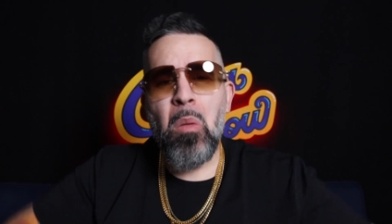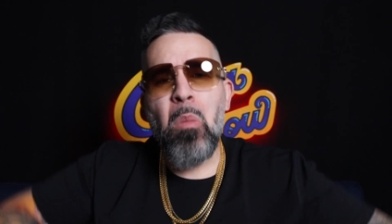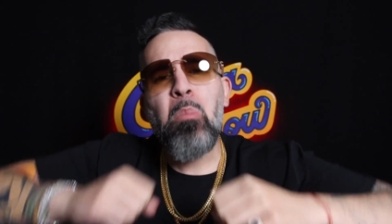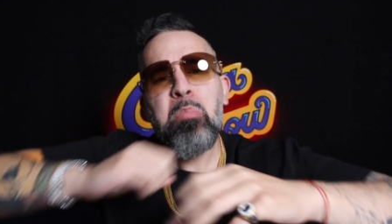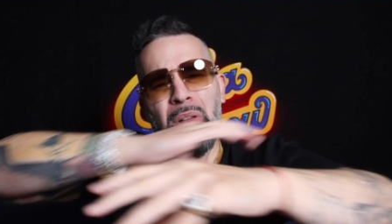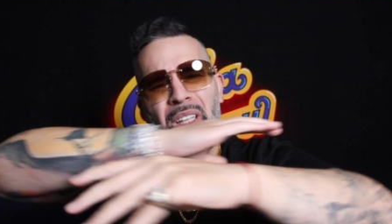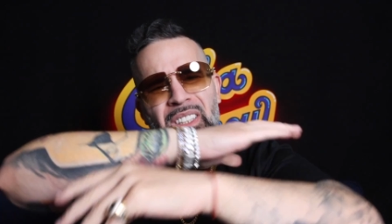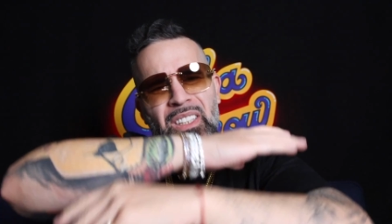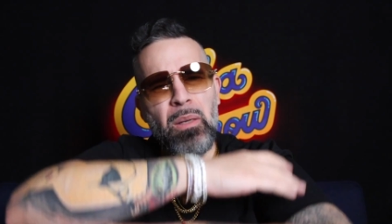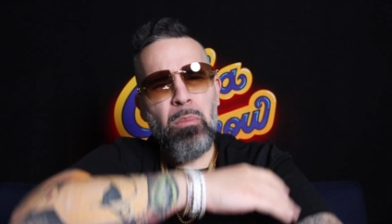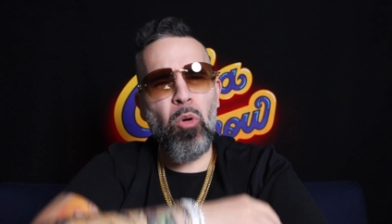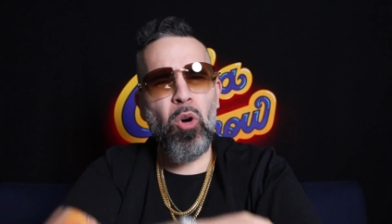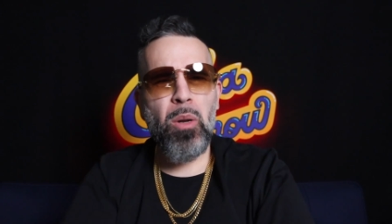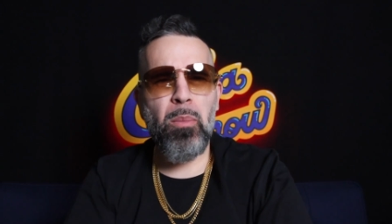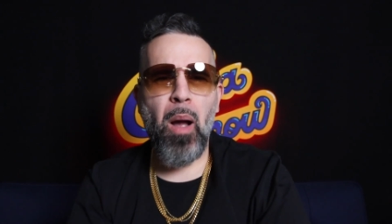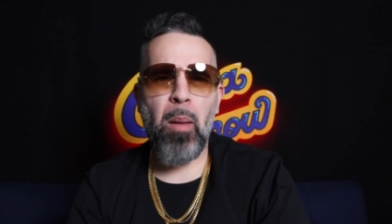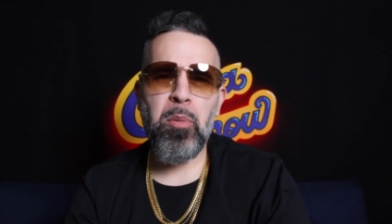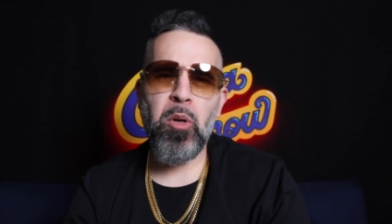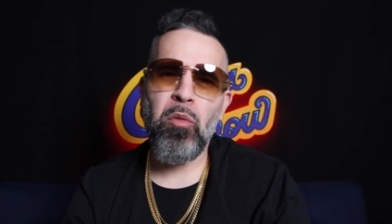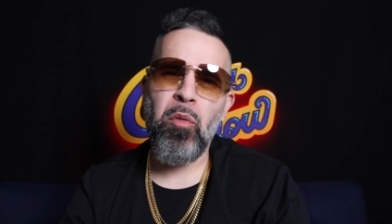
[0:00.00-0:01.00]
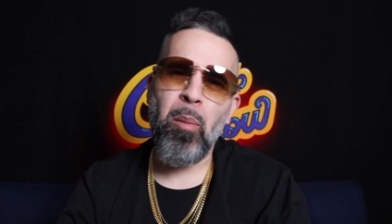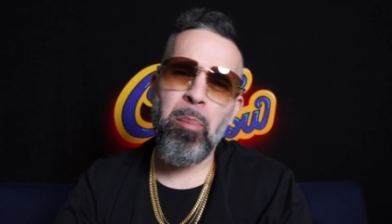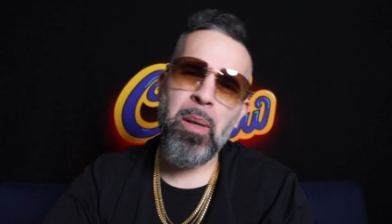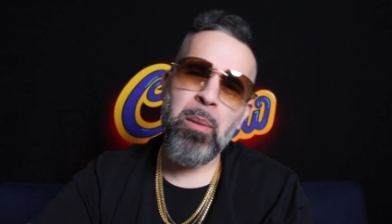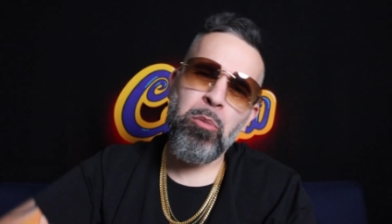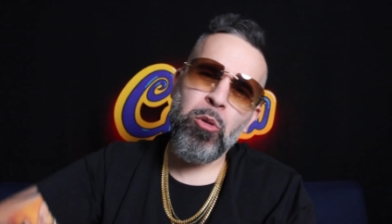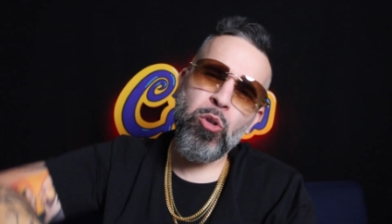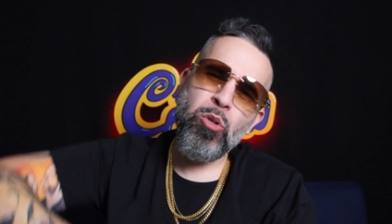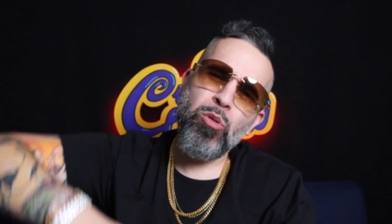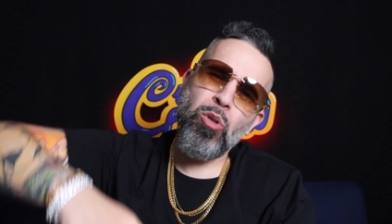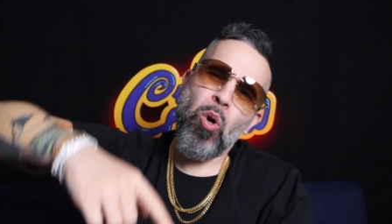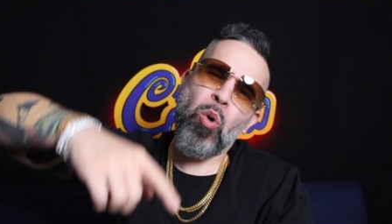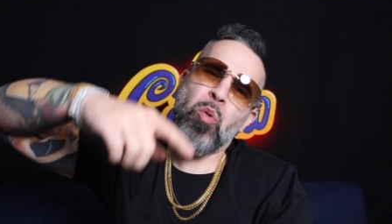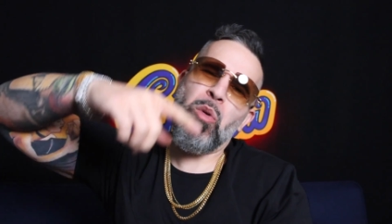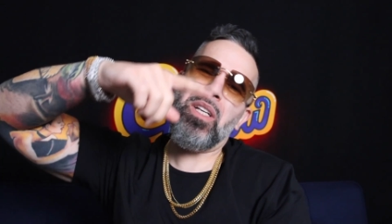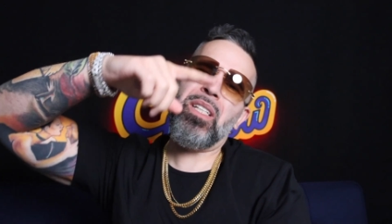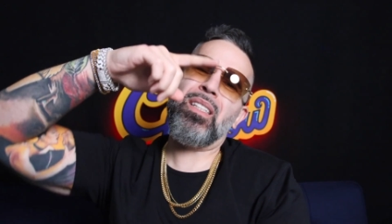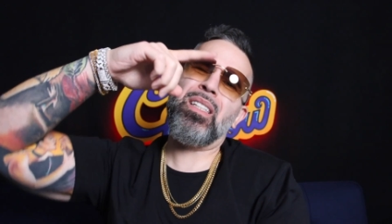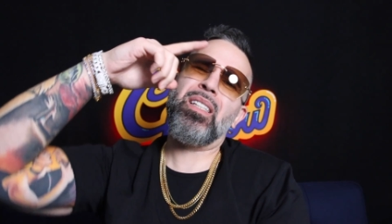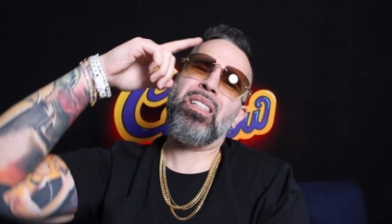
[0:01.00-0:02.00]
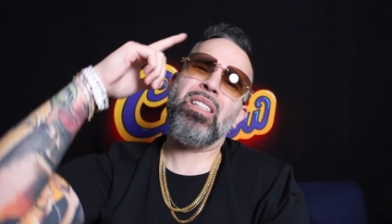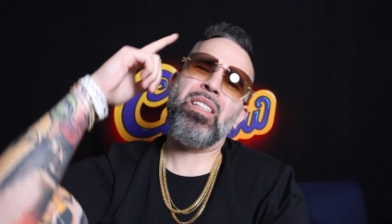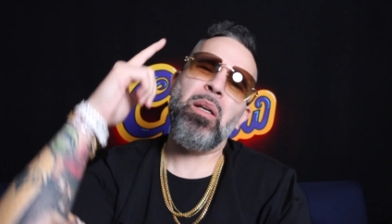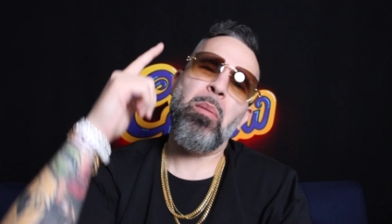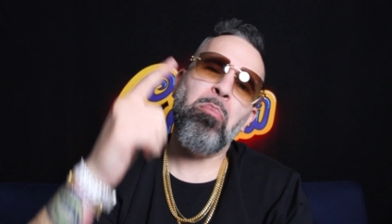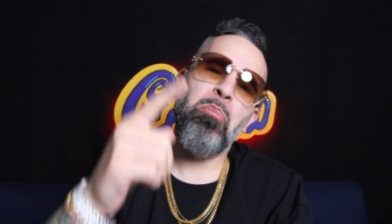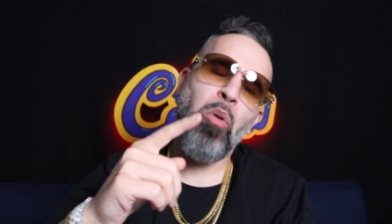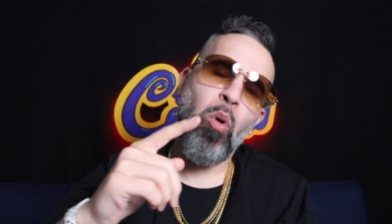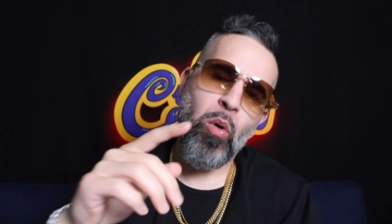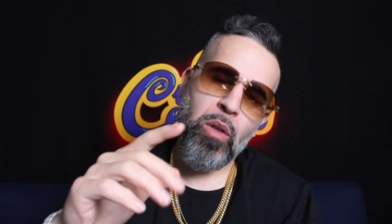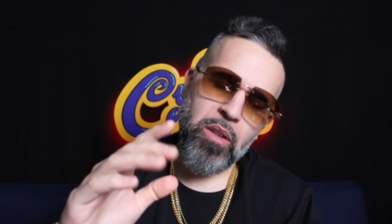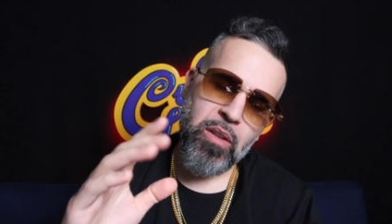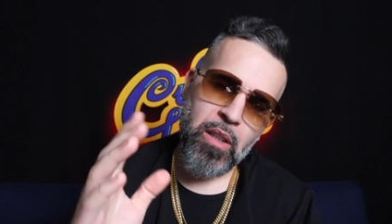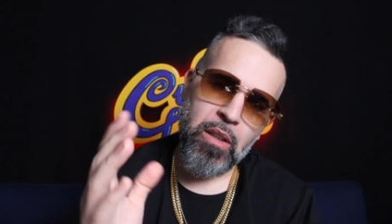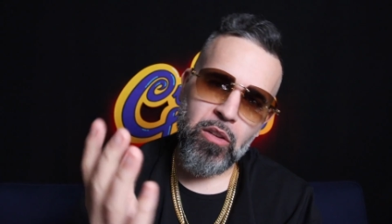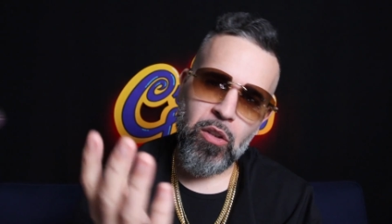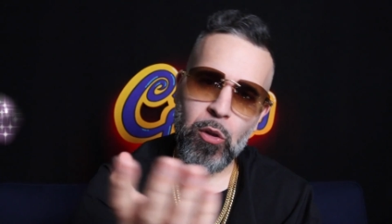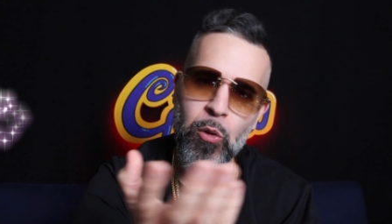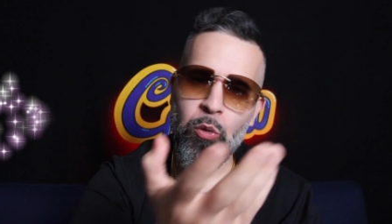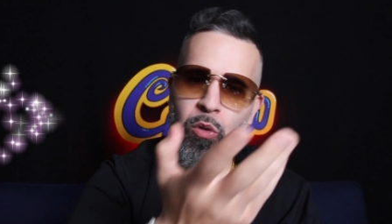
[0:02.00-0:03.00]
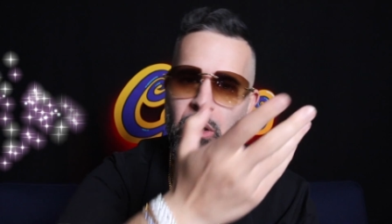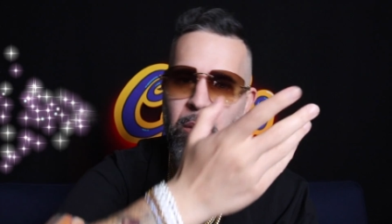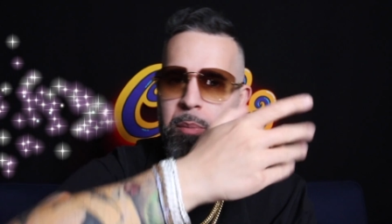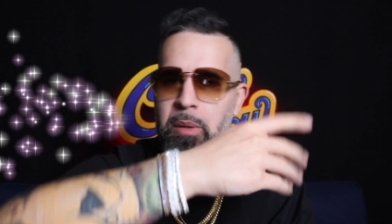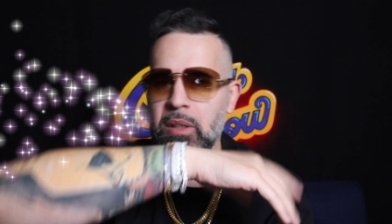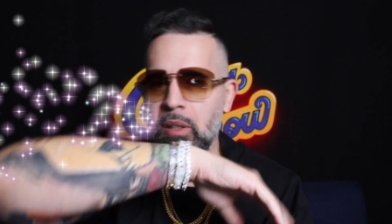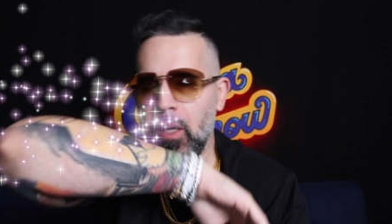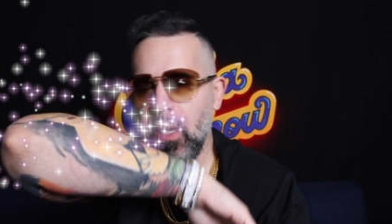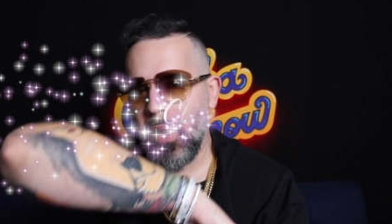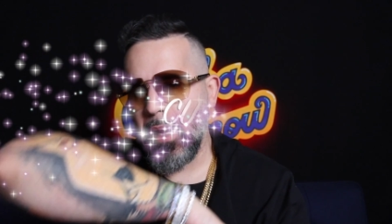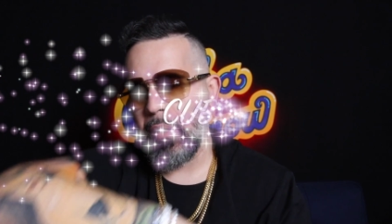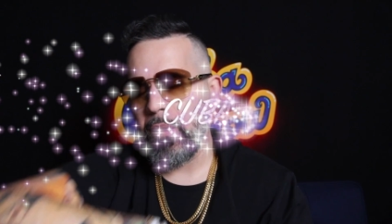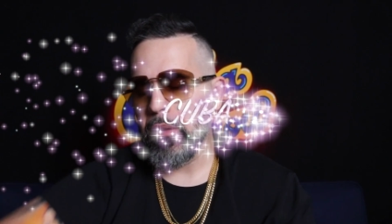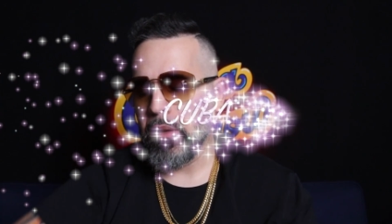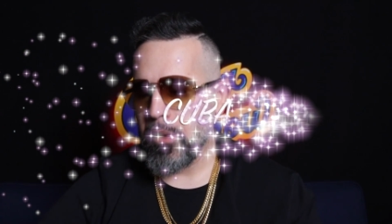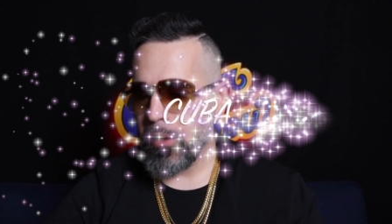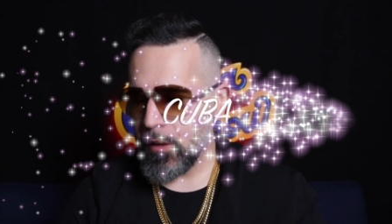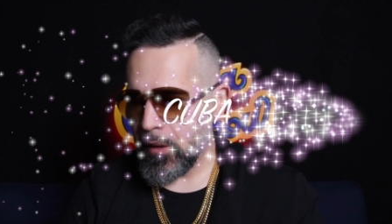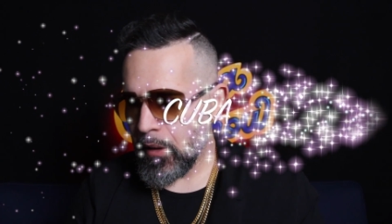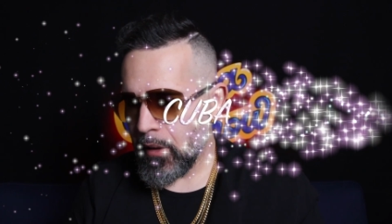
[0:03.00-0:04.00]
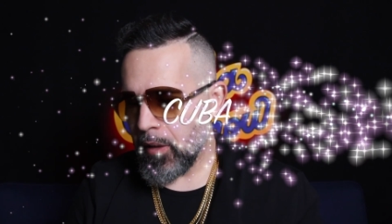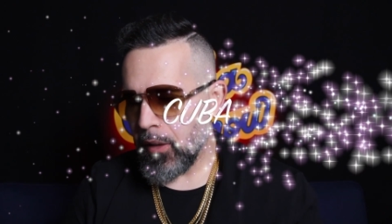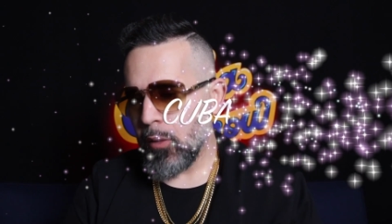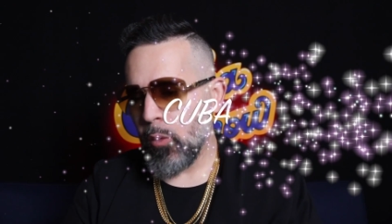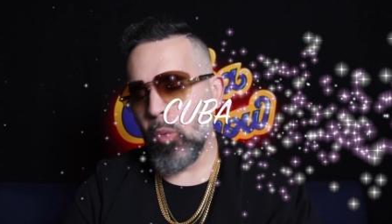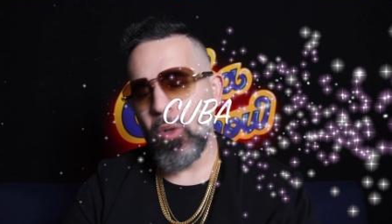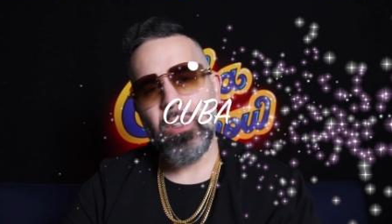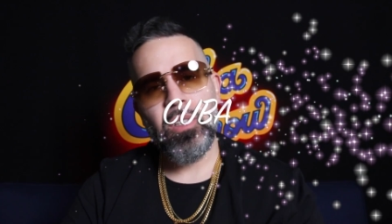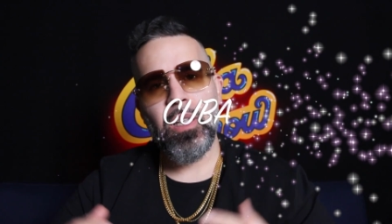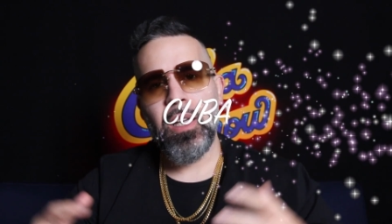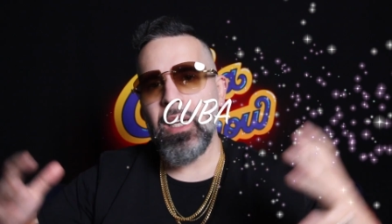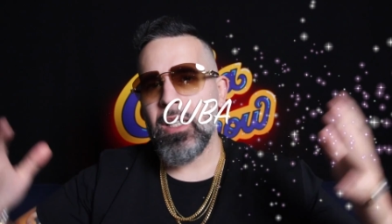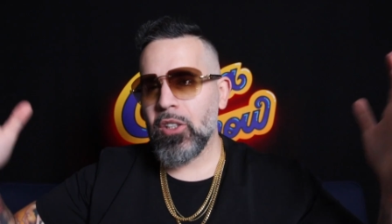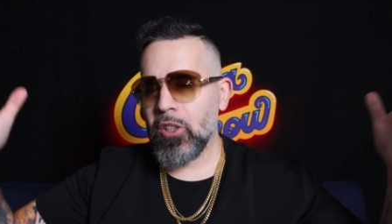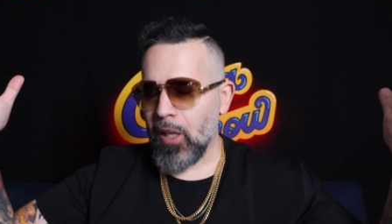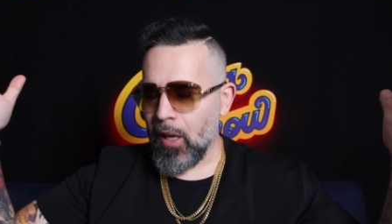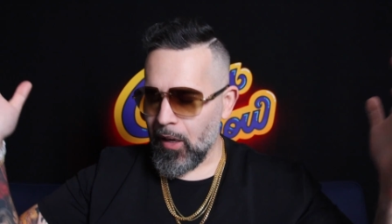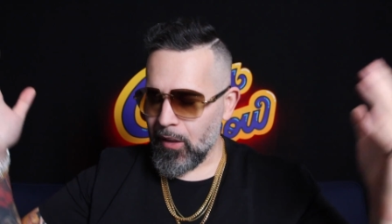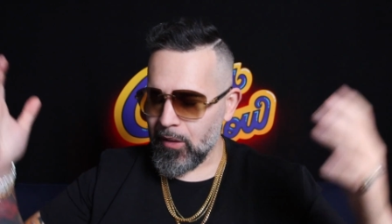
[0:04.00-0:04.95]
Blessed morning, my beautiful peoples. You know who it is. This is your boy, C three U to the B to the A. Once again, shout